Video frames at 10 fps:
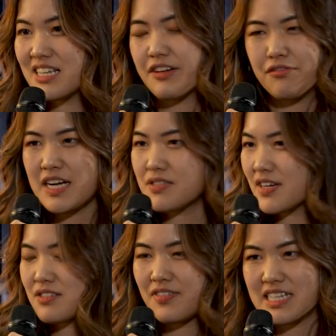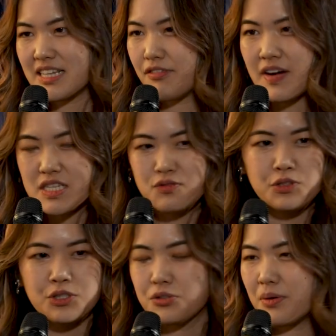Like fast. Like fast
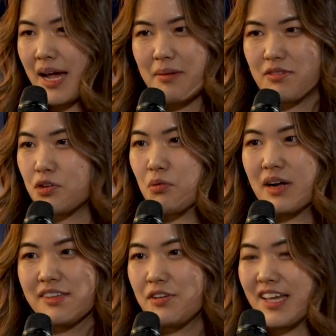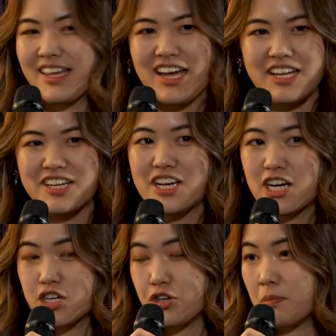food, Grab, if you want it, you can get it.
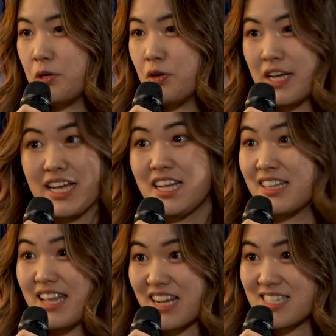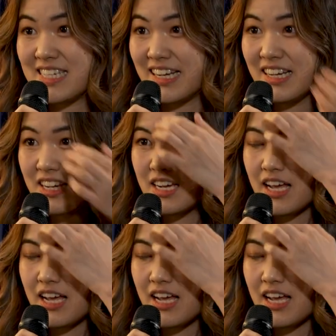Shopee, you can get it the next day.